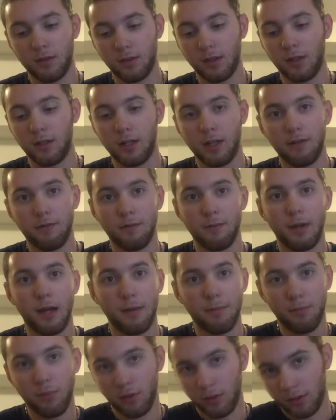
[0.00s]
they'll have a
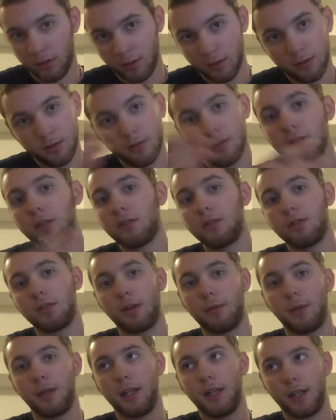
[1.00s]
map book
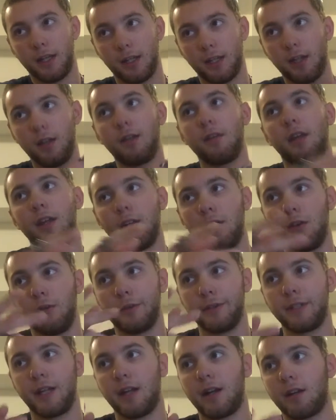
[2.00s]
so that way they, can, they know
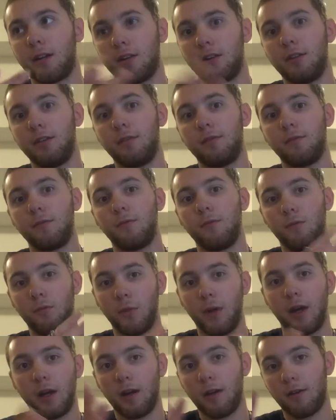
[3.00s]
exactly
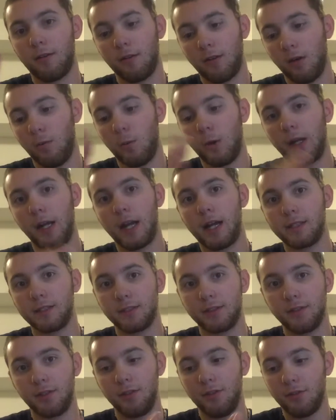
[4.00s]
where and what
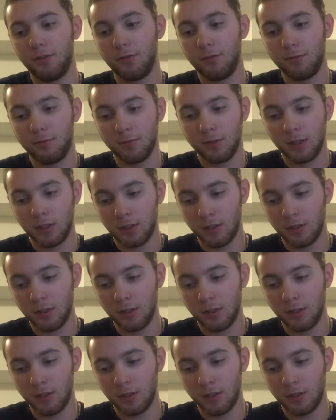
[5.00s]
houses to do